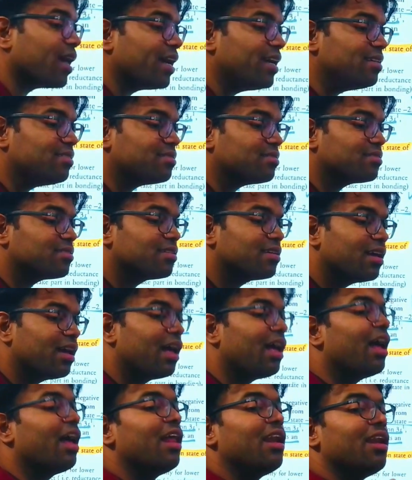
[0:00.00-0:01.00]
size,
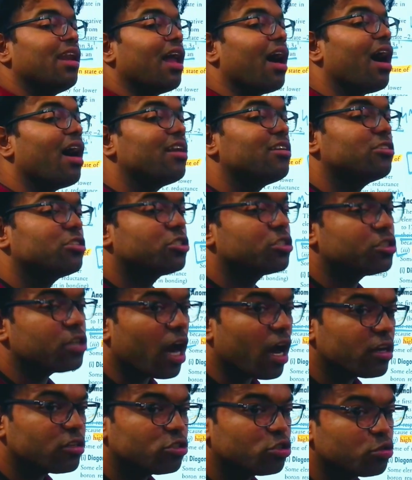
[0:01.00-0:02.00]
large
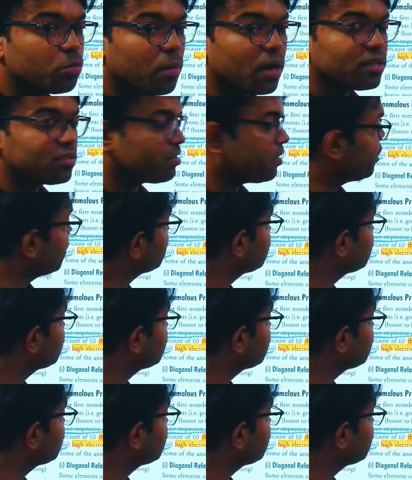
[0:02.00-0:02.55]
charge to mass